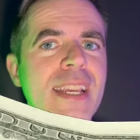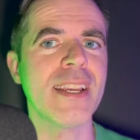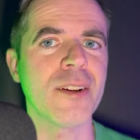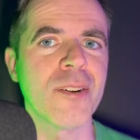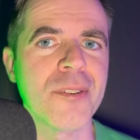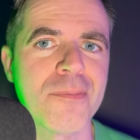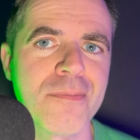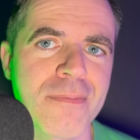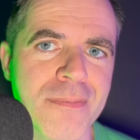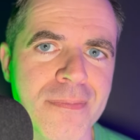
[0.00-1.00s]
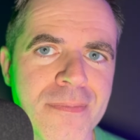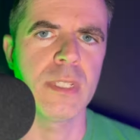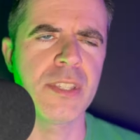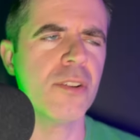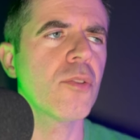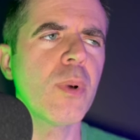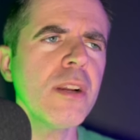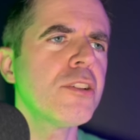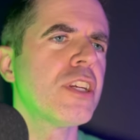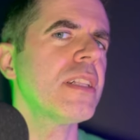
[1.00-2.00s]
hear. Is there a
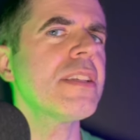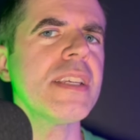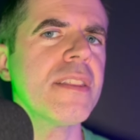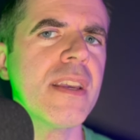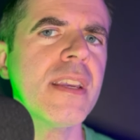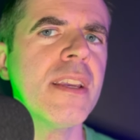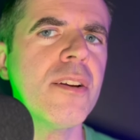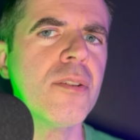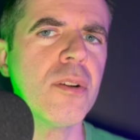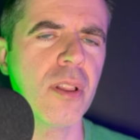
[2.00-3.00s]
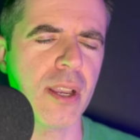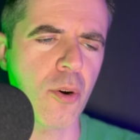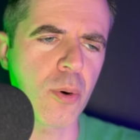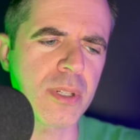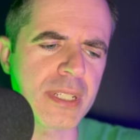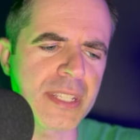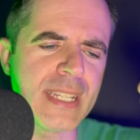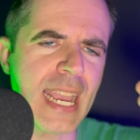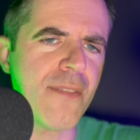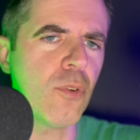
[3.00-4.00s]
weird jealousy thing here? Or does
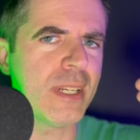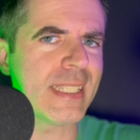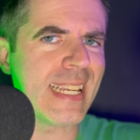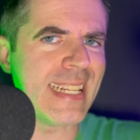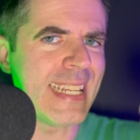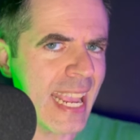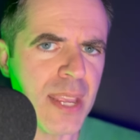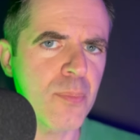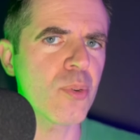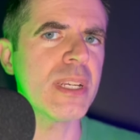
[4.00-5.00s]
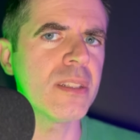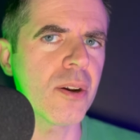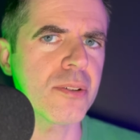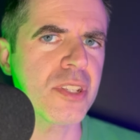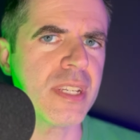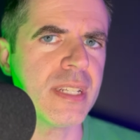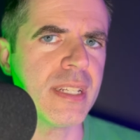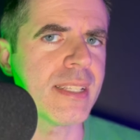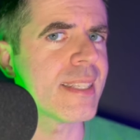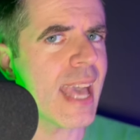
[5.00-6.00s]
Dave want to date Brie Larson?
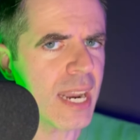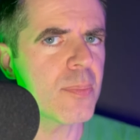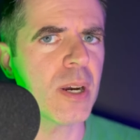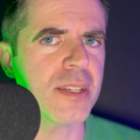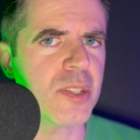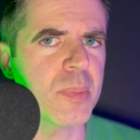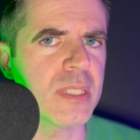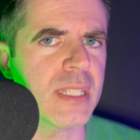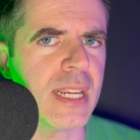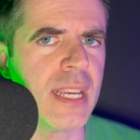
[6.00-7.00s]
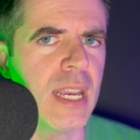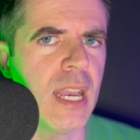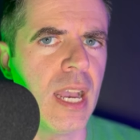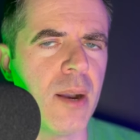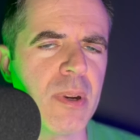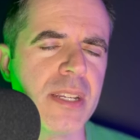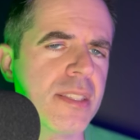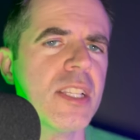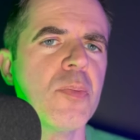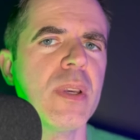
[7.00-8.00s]
Is that a possibility? Because
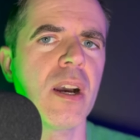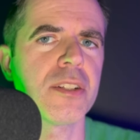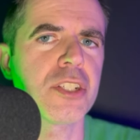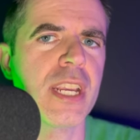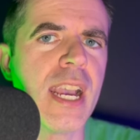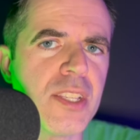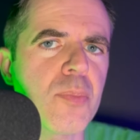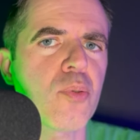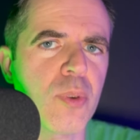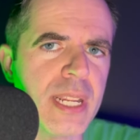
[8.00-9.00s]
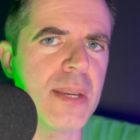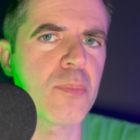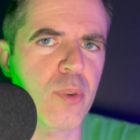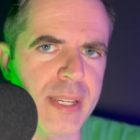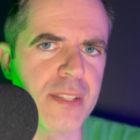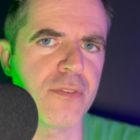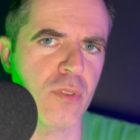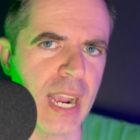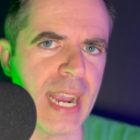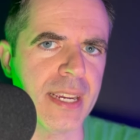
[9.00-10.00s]
let's be honest, she has a pretty impressive
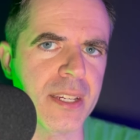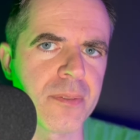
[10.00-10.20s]
rack.